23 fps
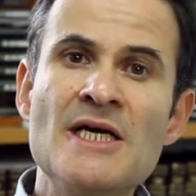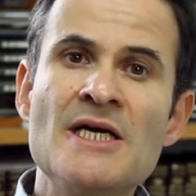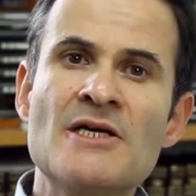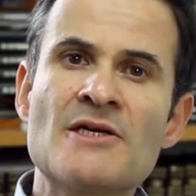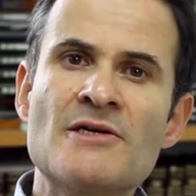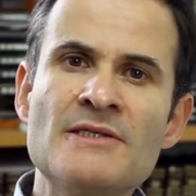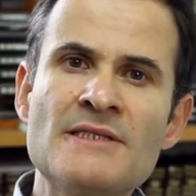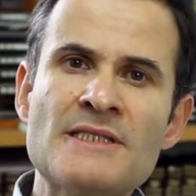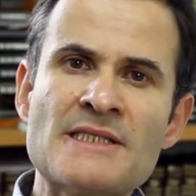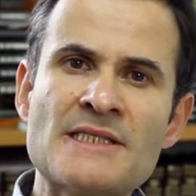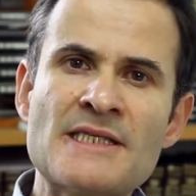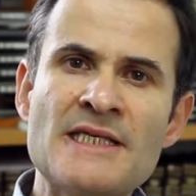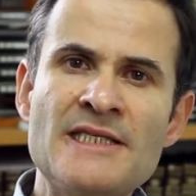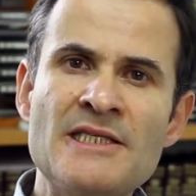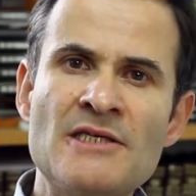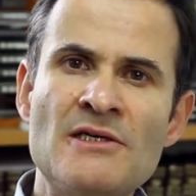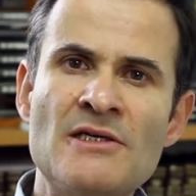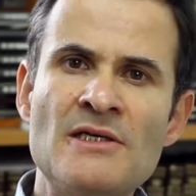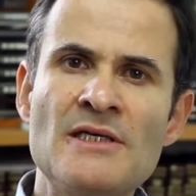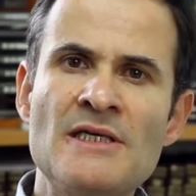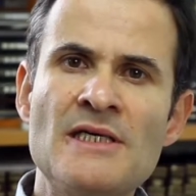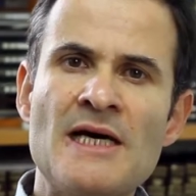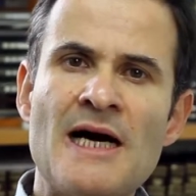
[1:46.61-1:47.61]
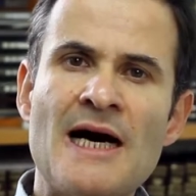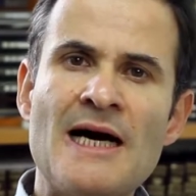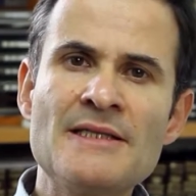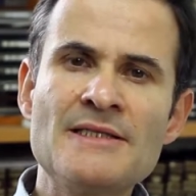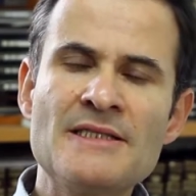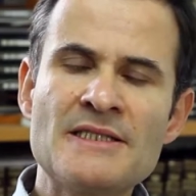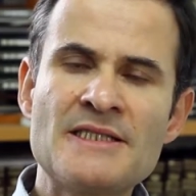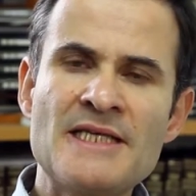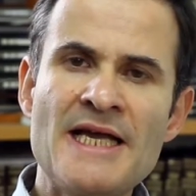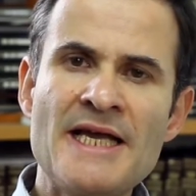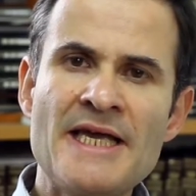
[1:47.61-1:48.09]
Consider
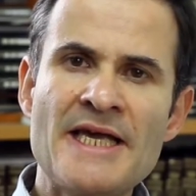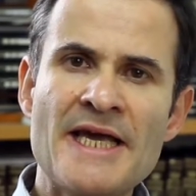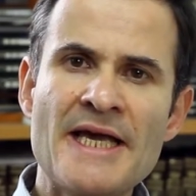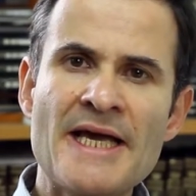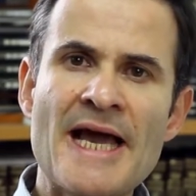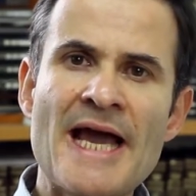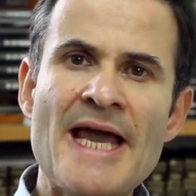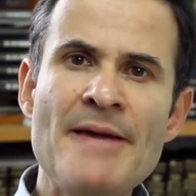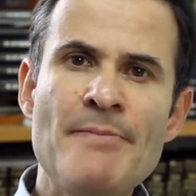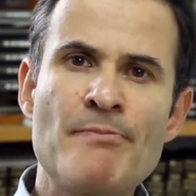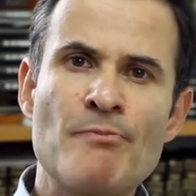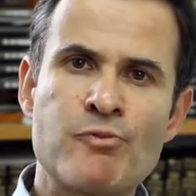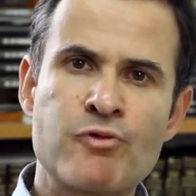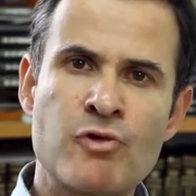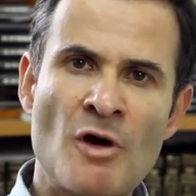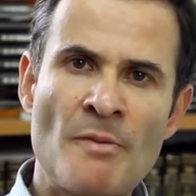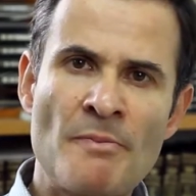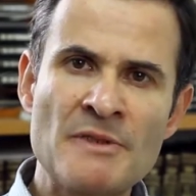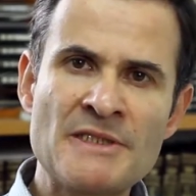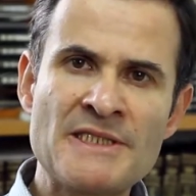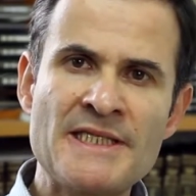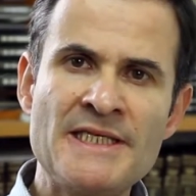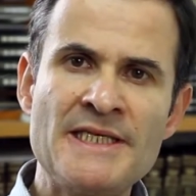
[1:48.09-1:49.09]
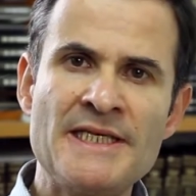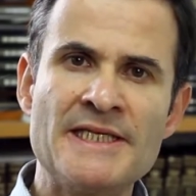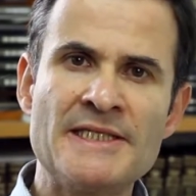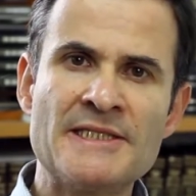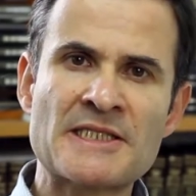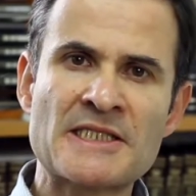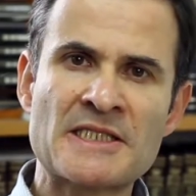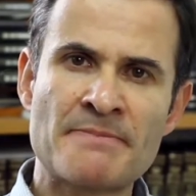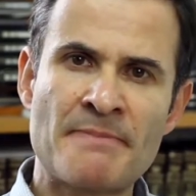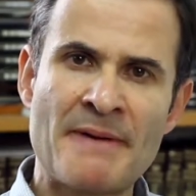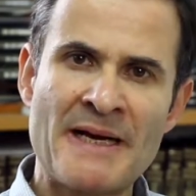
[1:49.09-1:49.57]
undertaking a property
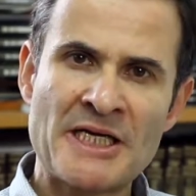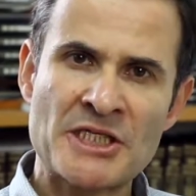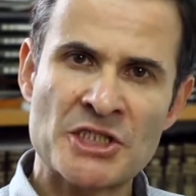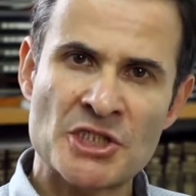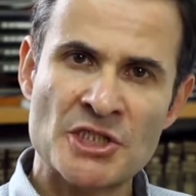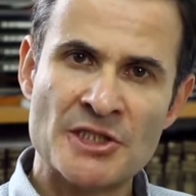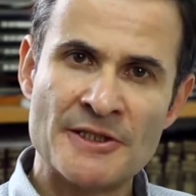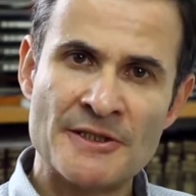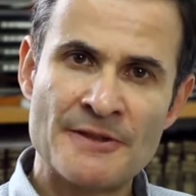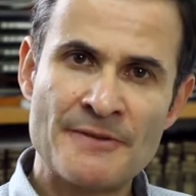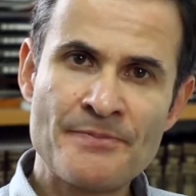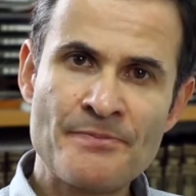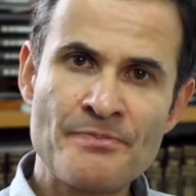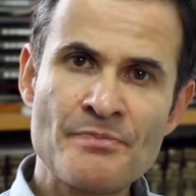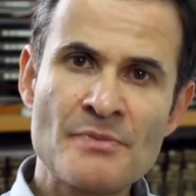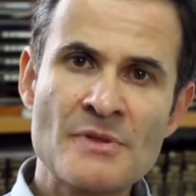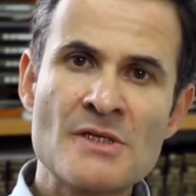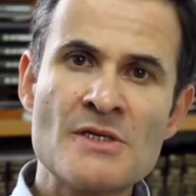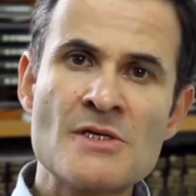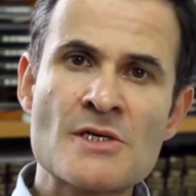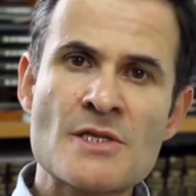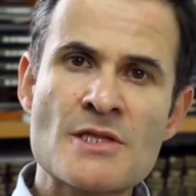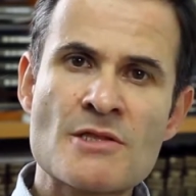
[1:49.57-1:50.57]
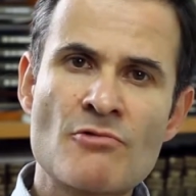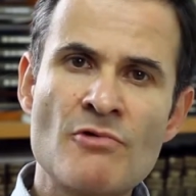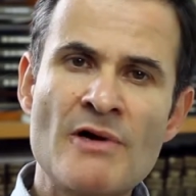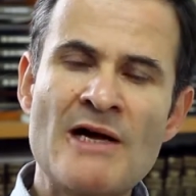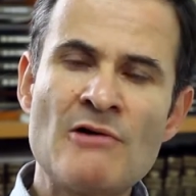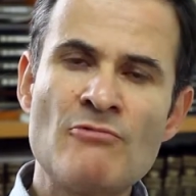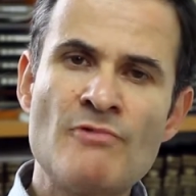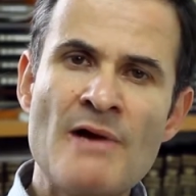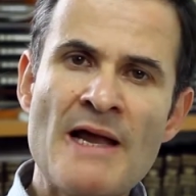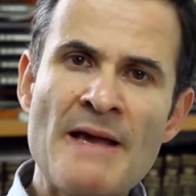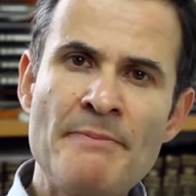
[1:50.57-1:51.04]
inspection through
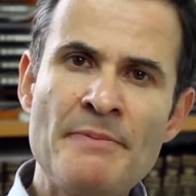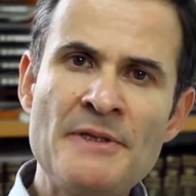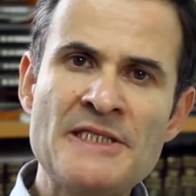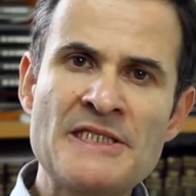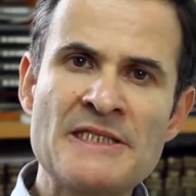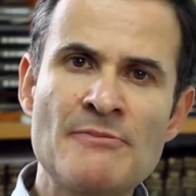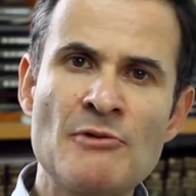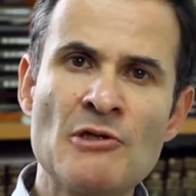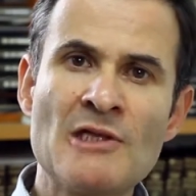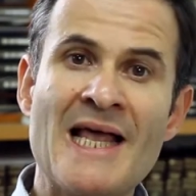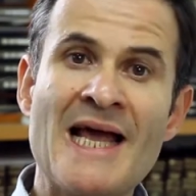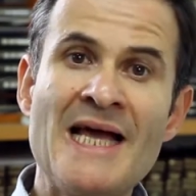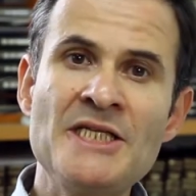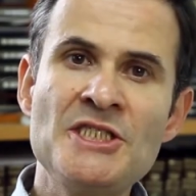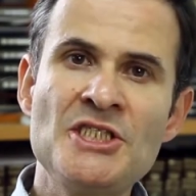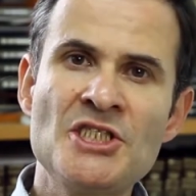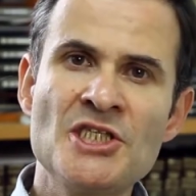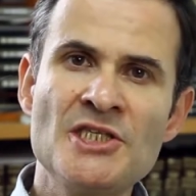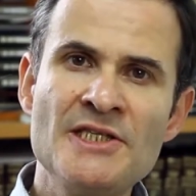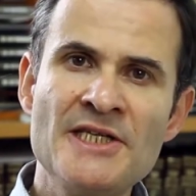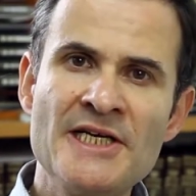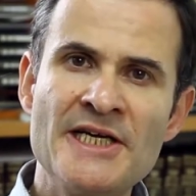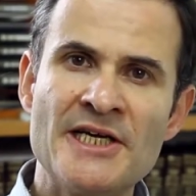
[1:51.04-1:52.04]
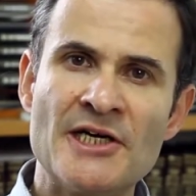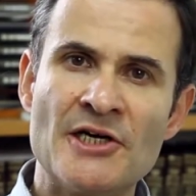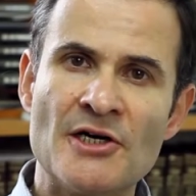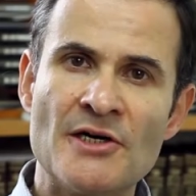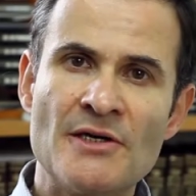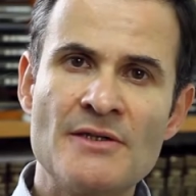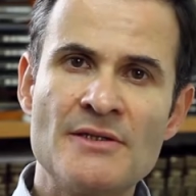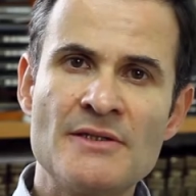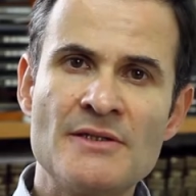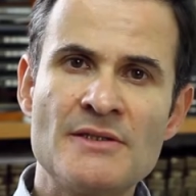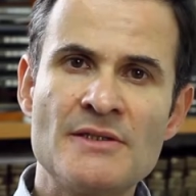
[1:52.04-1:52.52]
a reputable engineer.